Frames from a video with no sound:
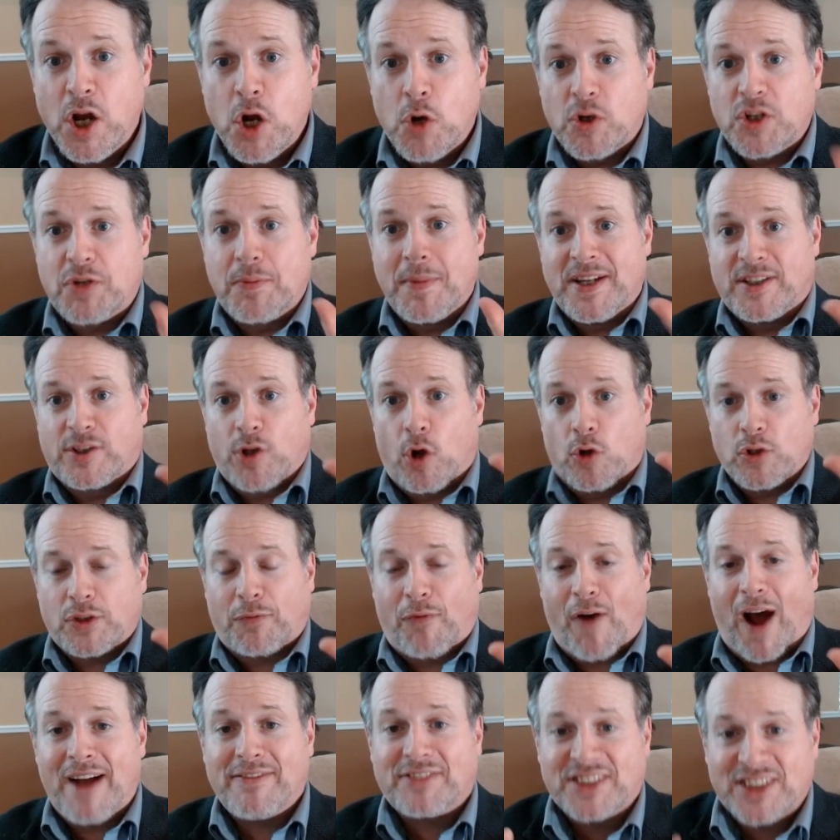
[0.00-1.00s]
which means those
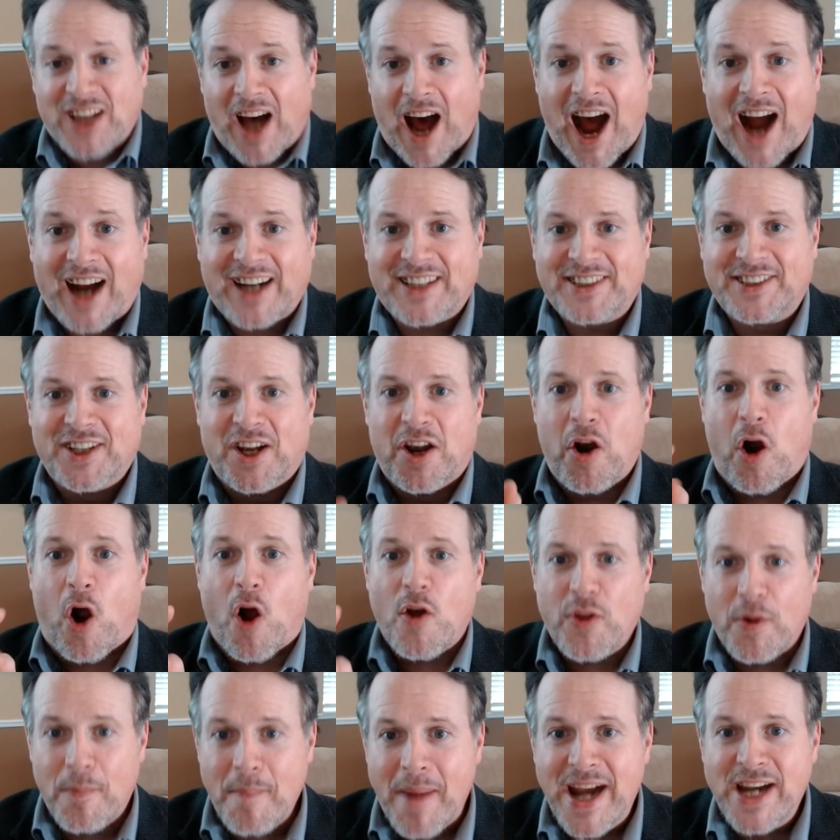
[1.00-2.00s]
five stocks
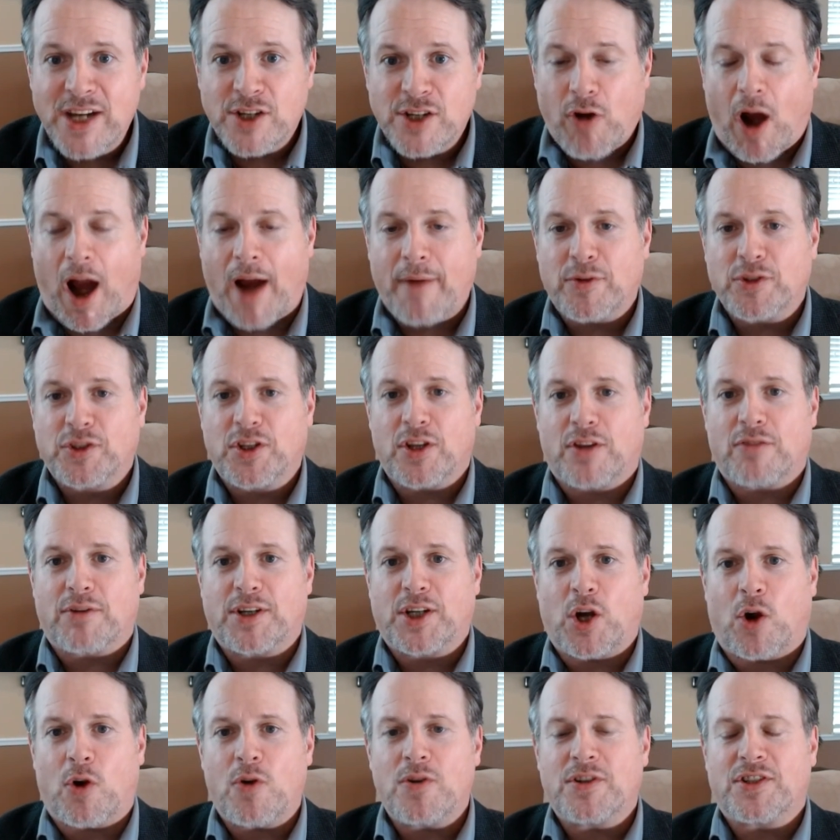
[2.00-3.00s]
are the main drivers of the
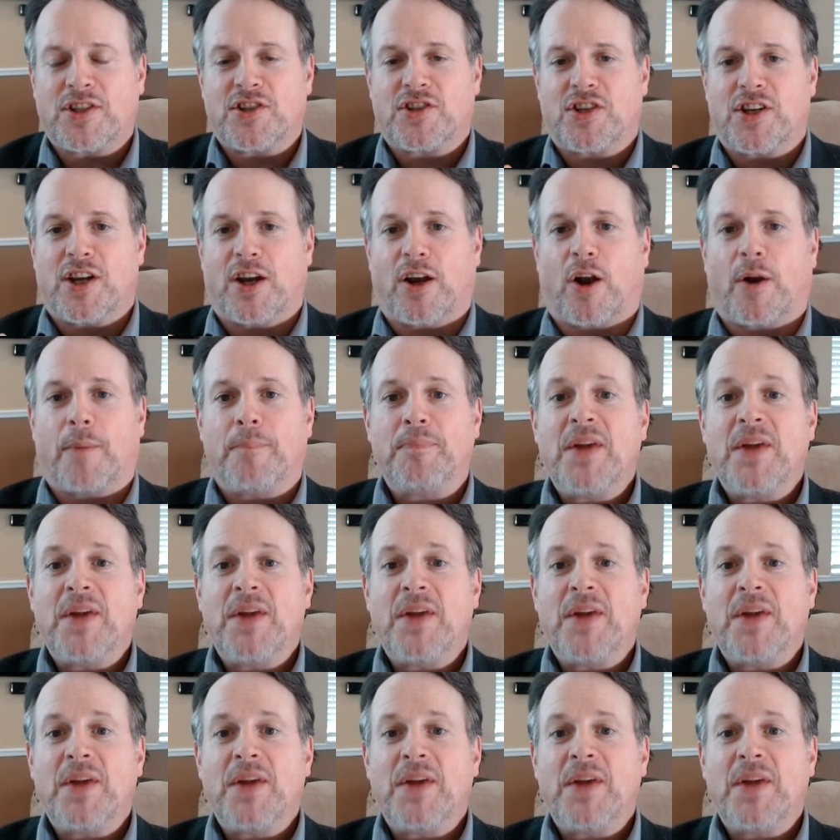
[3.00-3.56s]
returns this year.